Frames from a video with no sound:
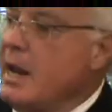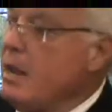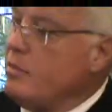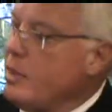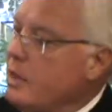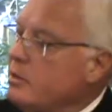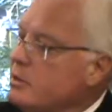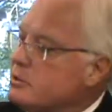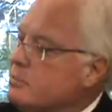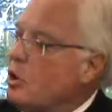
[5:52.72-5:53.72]
and then the
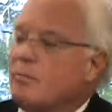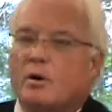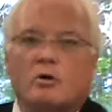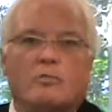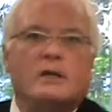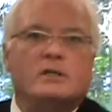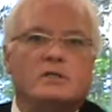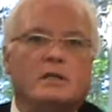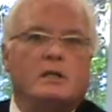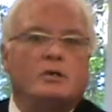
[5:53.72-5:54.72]
small bulb is
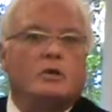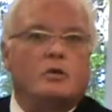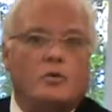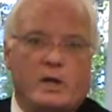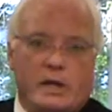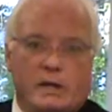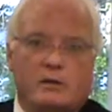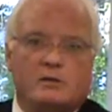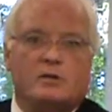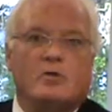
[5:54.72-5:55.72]
in the green.
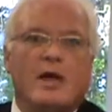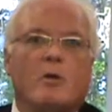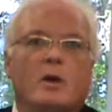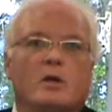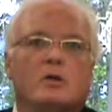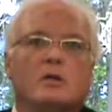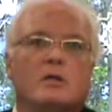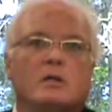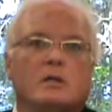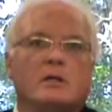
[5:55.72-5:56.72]
So that way you
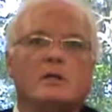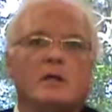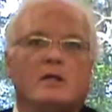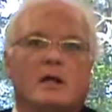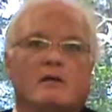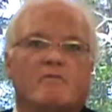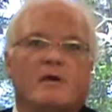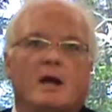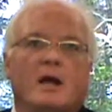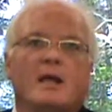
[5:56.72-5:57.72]
can clearly
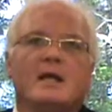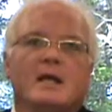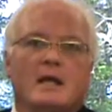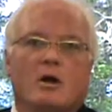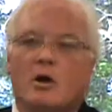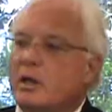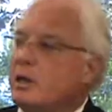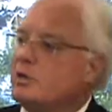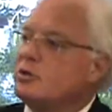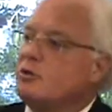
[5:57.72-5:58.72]
identify in our
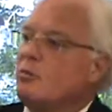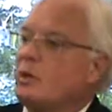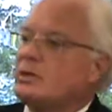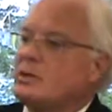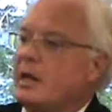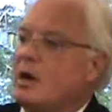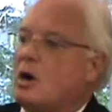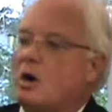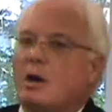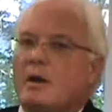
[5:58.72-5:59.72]
kits which they
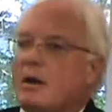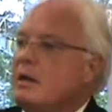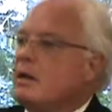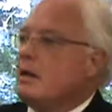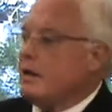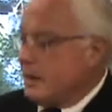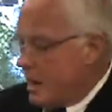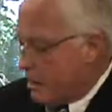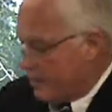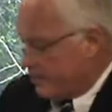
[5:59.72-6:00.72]
are.
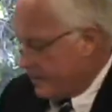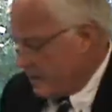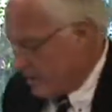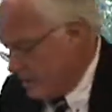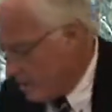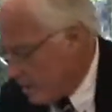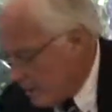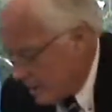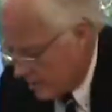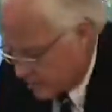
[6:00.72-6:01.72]
Now,
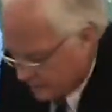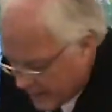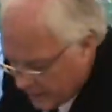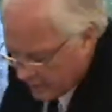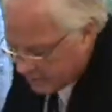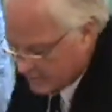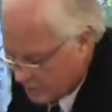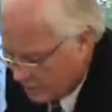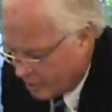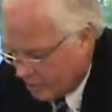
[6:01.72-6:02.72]
the speculums are